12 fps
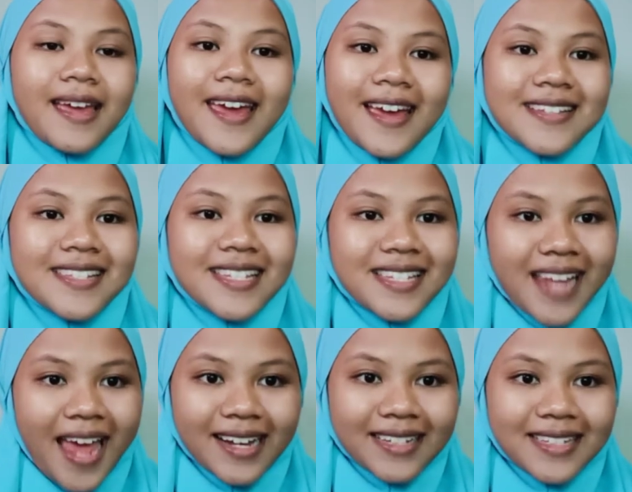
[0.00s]
and
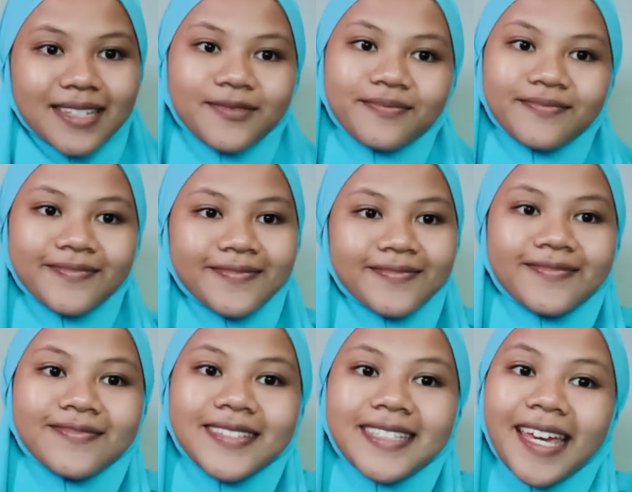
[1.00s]
syntax.
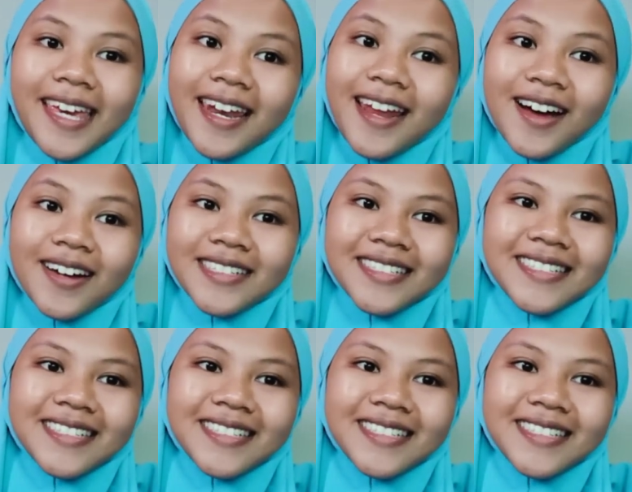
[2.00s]
Check it out.